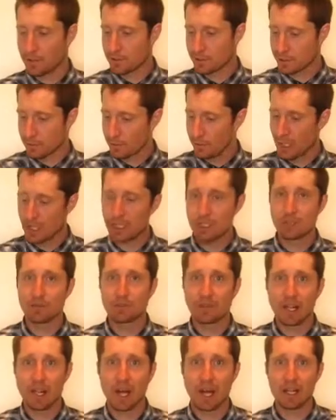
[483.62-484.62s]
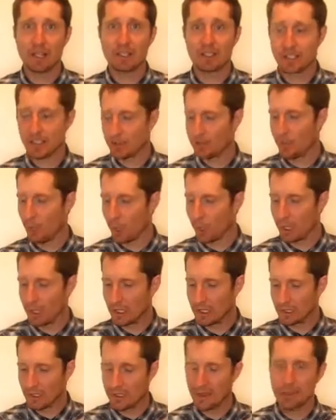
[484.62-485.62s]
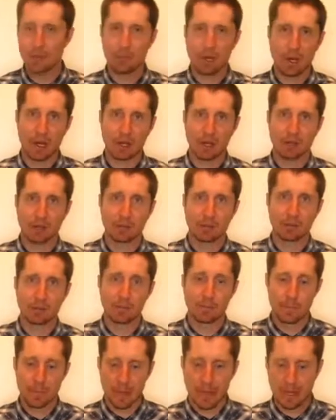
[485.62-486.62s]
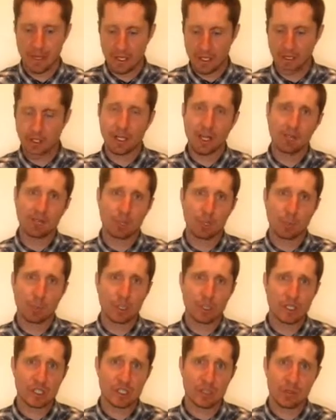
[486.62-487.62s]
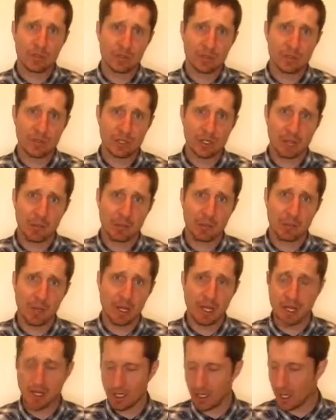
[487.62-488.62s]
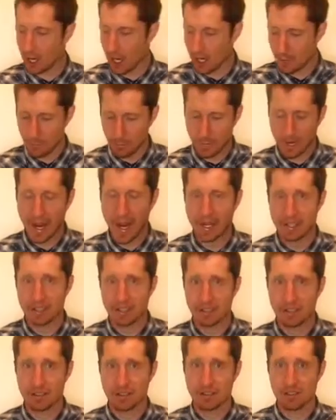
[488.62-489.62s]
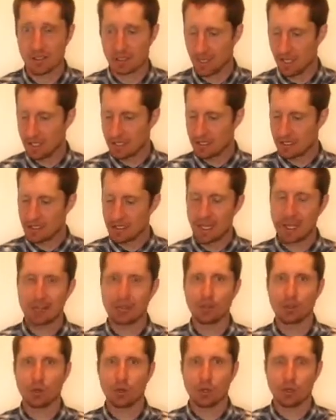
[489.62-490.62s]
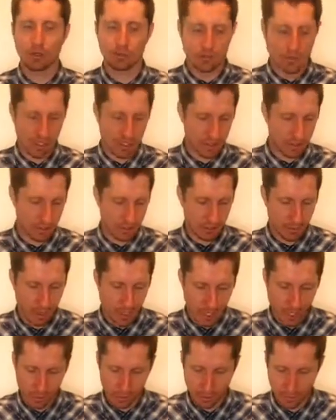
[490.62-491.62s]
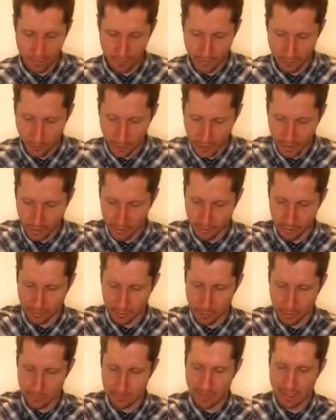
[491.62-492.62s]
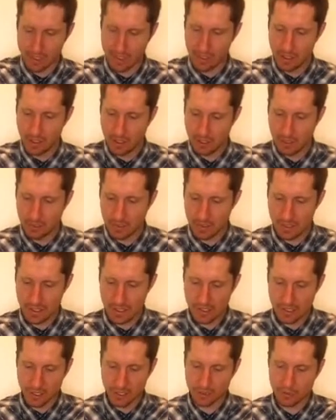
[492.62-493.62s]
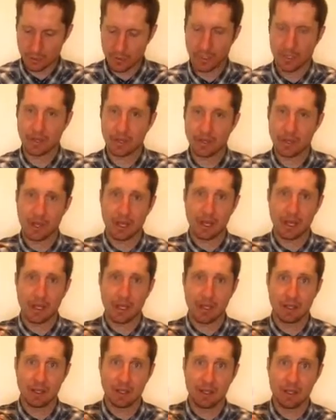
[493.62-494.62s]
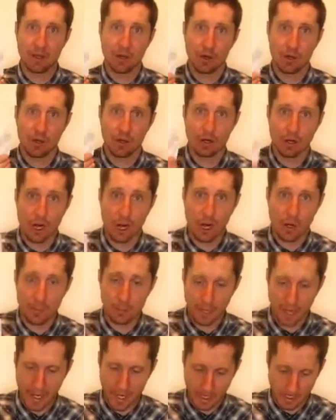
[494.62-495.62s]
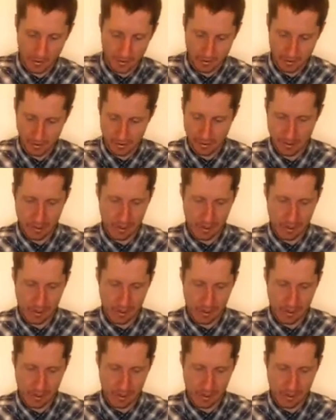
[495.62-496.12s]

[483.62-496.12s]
so once you've got some oil in the barrel, you're going to have to push through some cotton patches to take the oil residue out of the barrel. So we're going to start with a cotton patch,